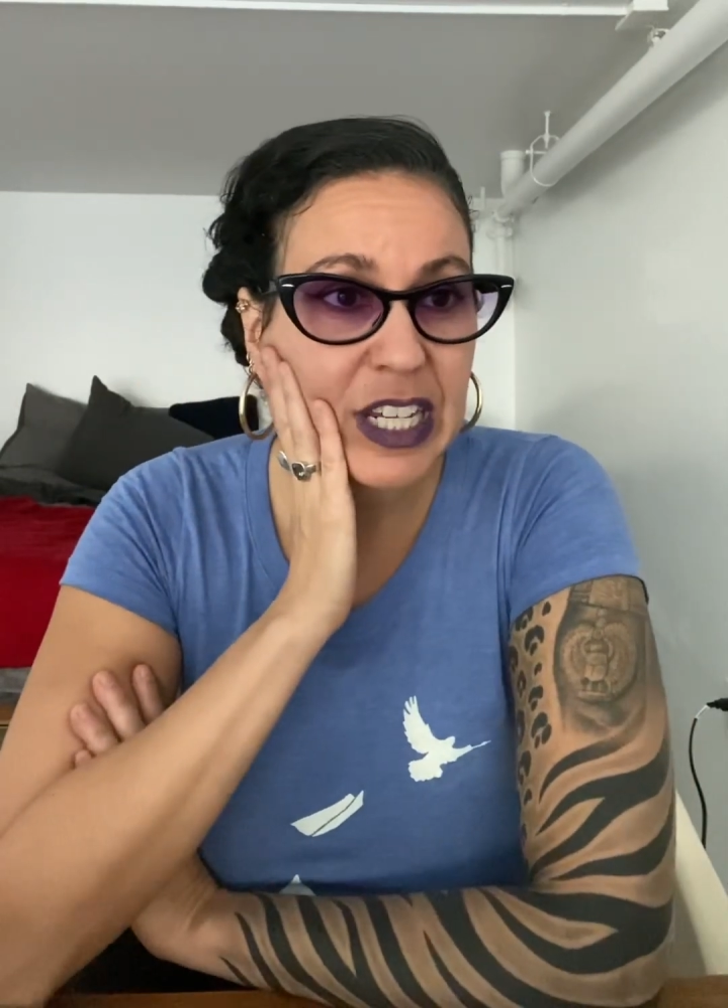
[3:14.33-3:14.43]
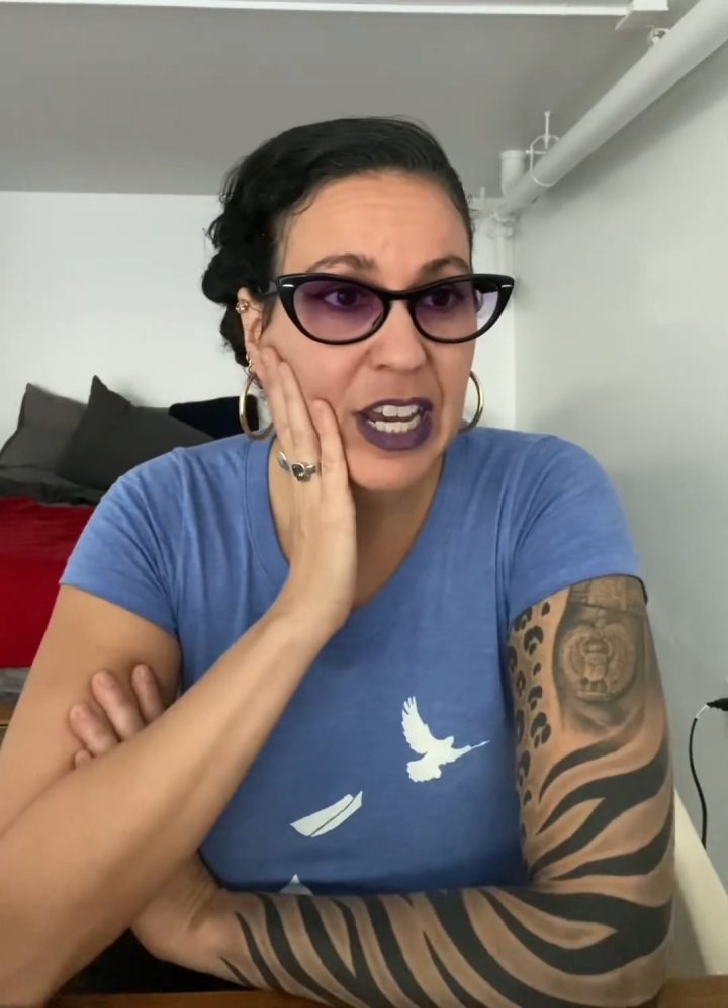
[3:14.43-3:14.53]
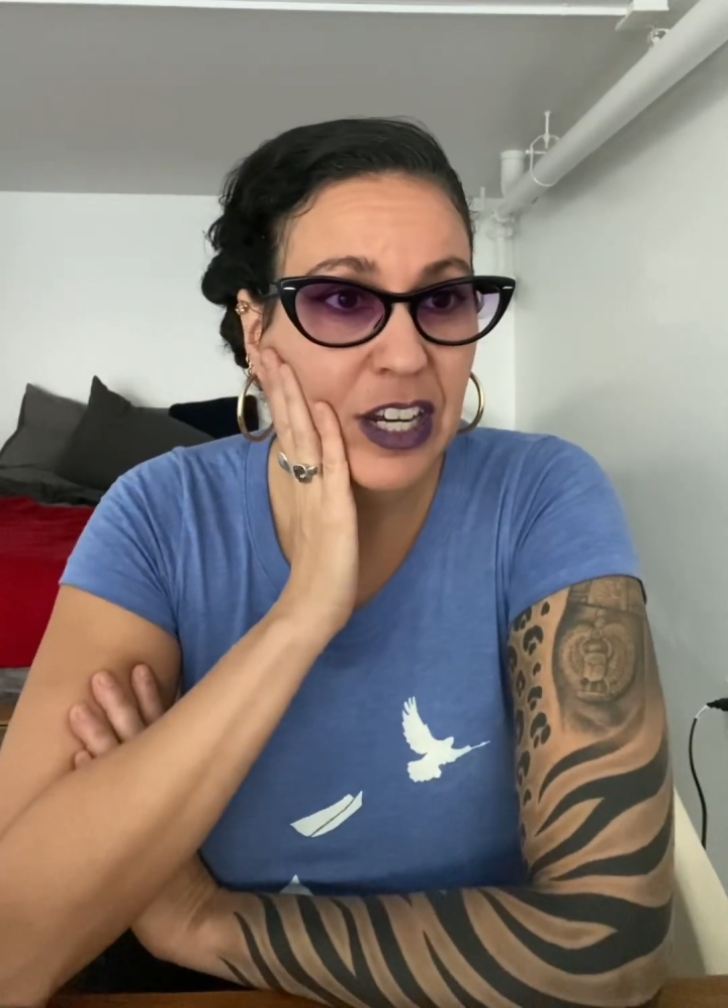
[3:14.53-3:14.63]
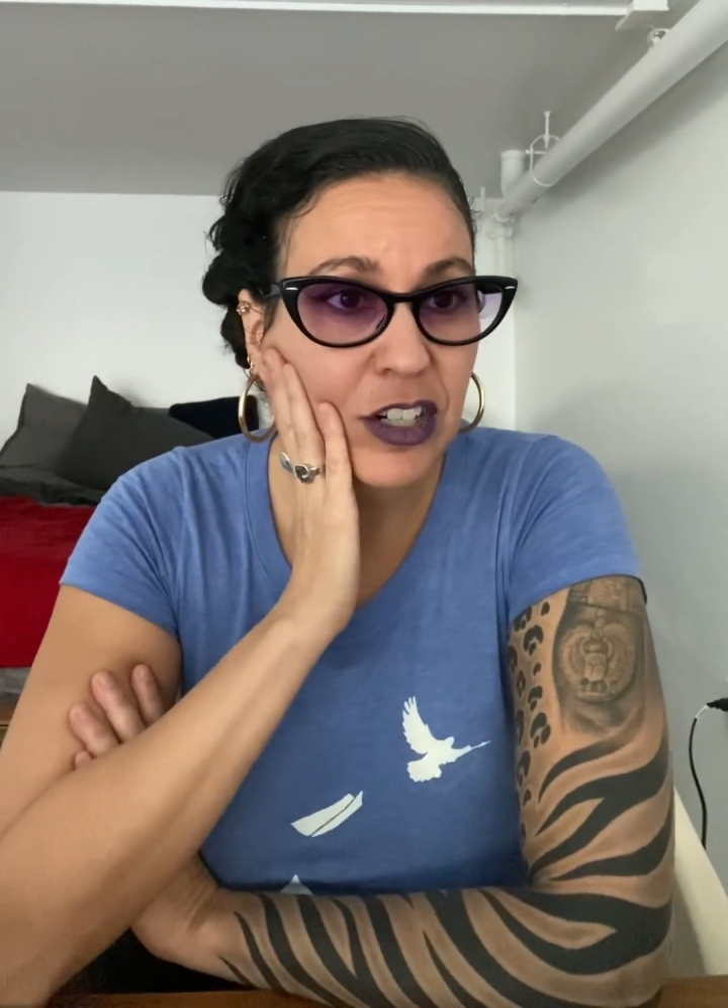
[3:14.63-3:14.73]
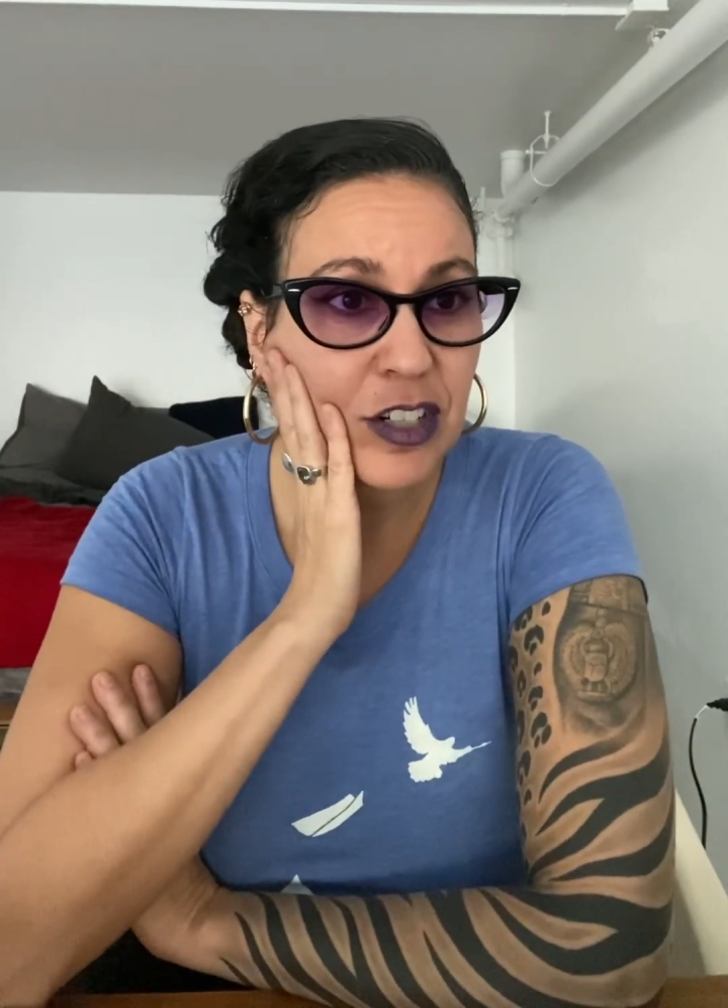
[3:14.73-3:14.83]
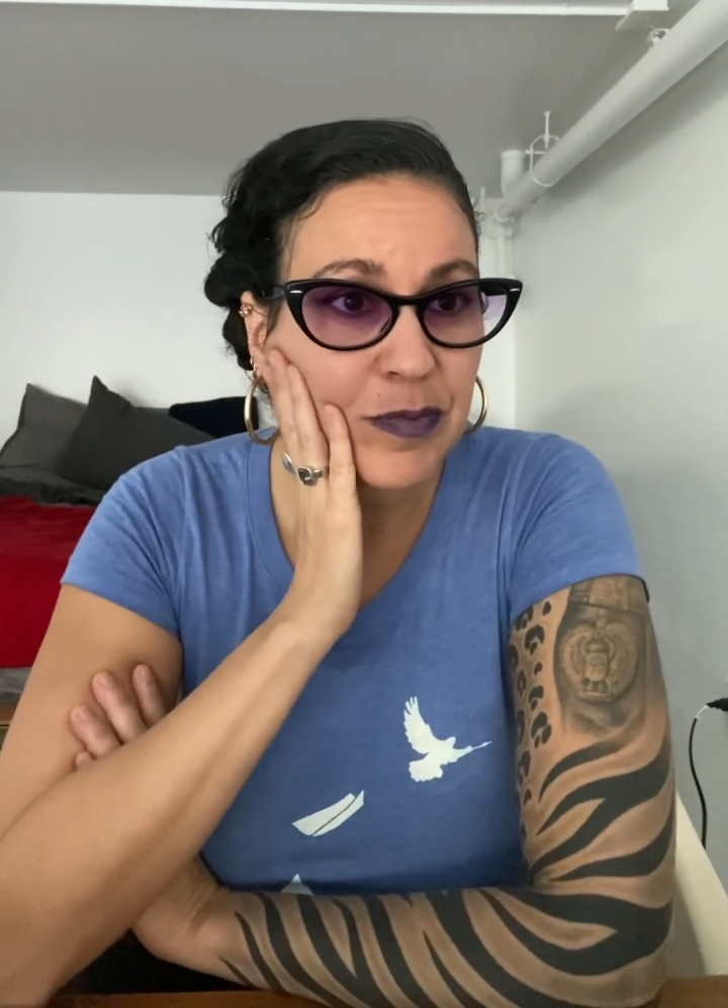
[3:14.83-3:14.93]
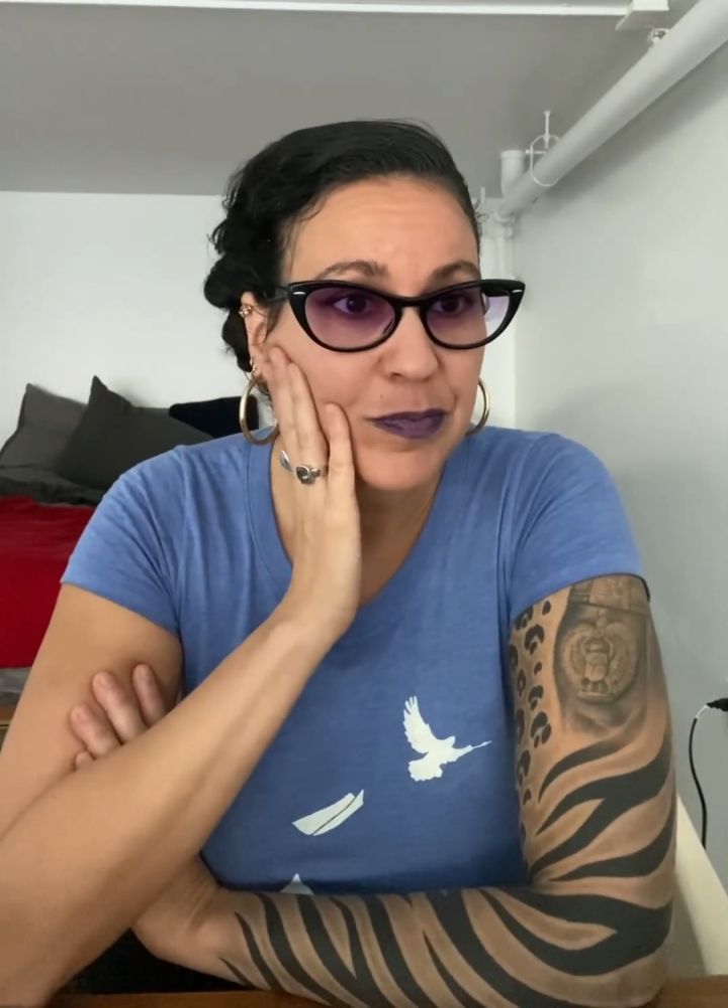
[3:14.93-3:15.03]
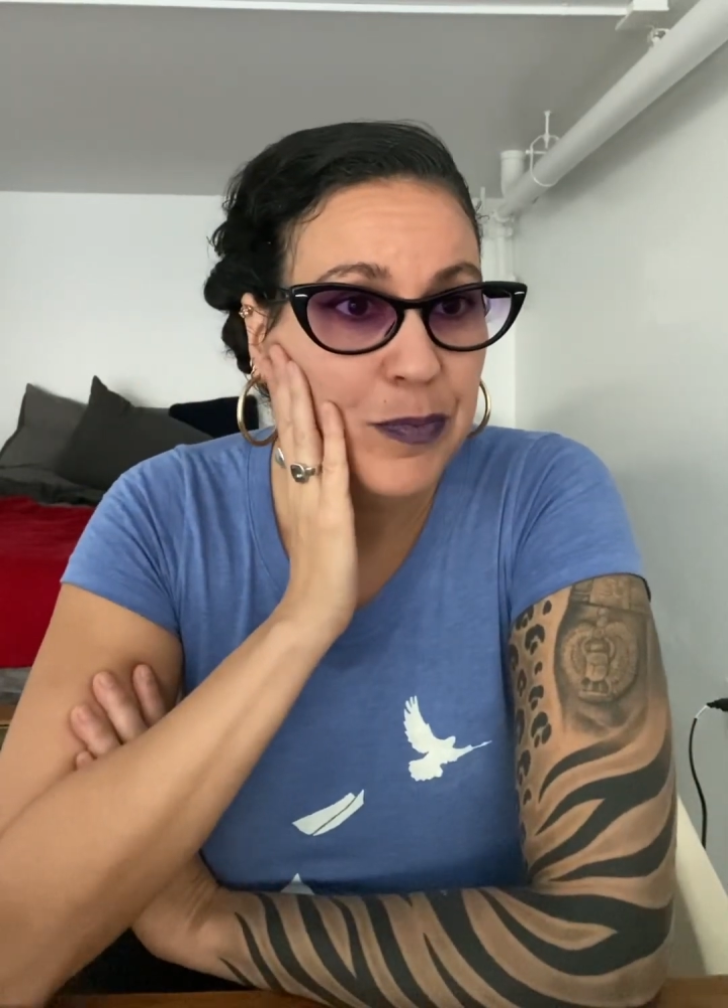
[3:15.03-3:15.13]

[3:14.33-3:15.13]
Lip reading: care.